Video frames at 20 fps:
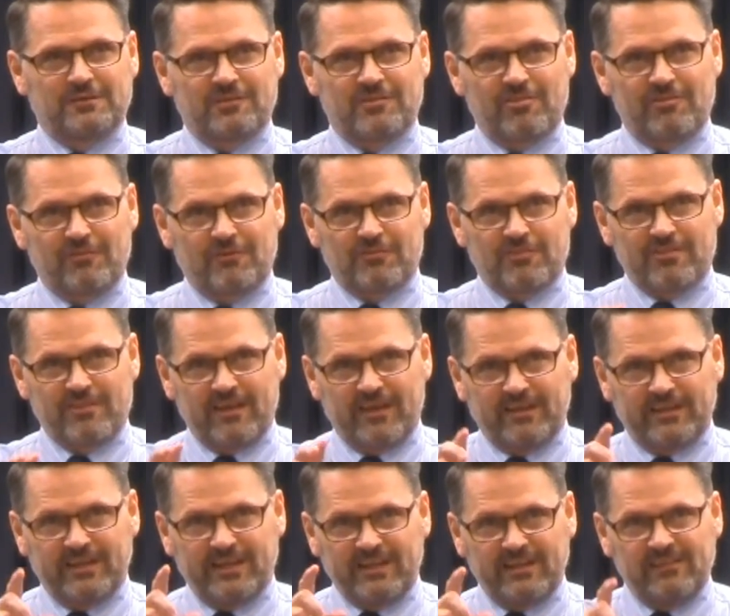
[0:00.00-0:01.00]
is there's
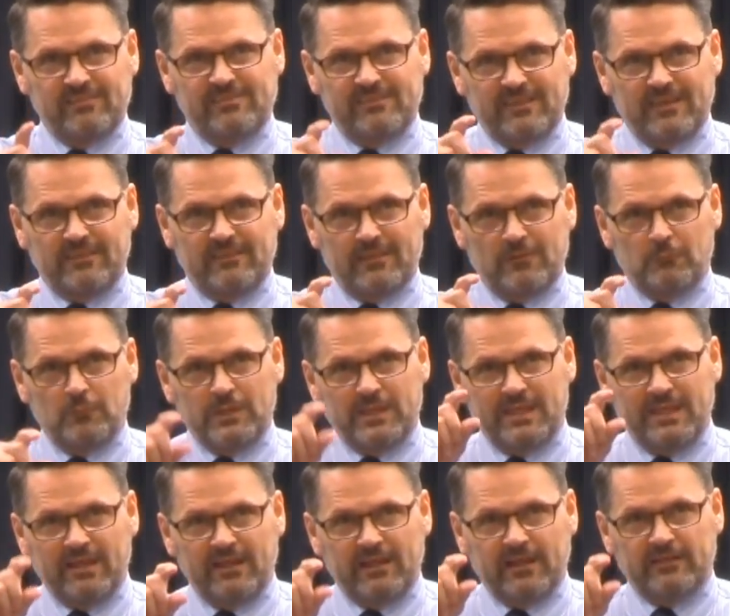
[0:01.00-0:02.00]
not anything that we
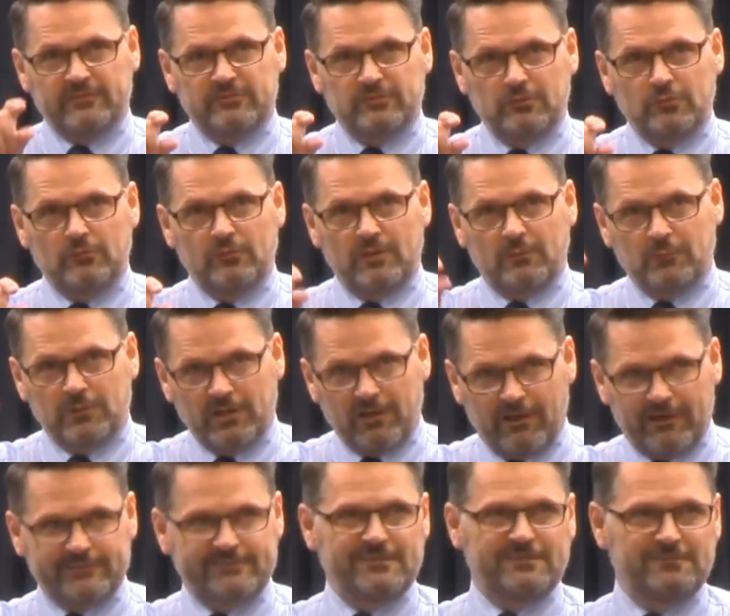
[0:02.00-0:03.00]
cannot do that we
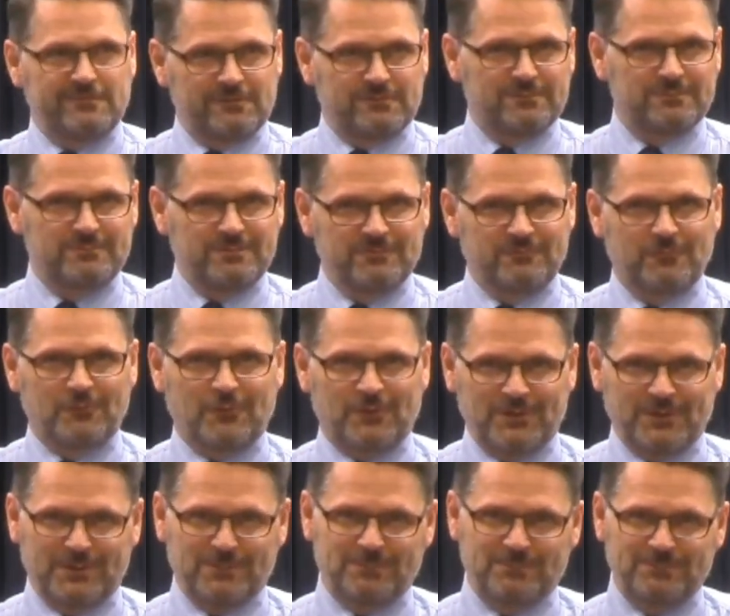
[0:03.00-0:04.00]
ought to do before
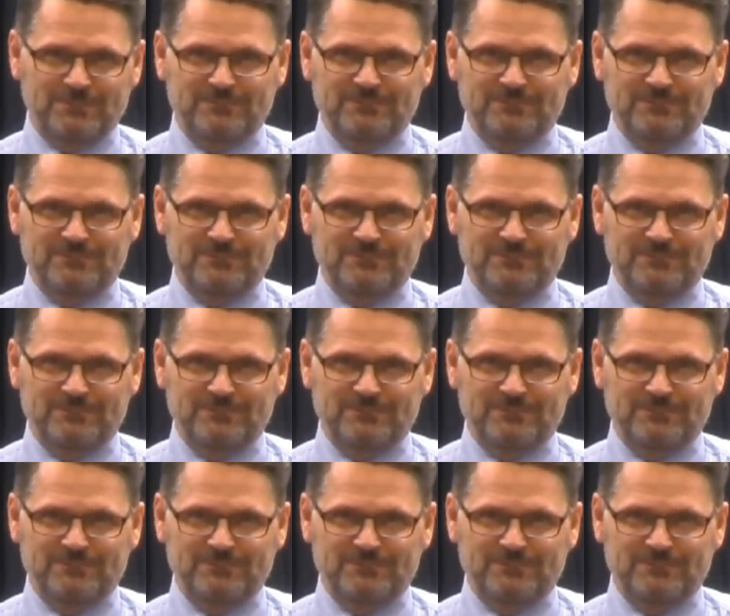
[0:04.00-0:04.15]
Him.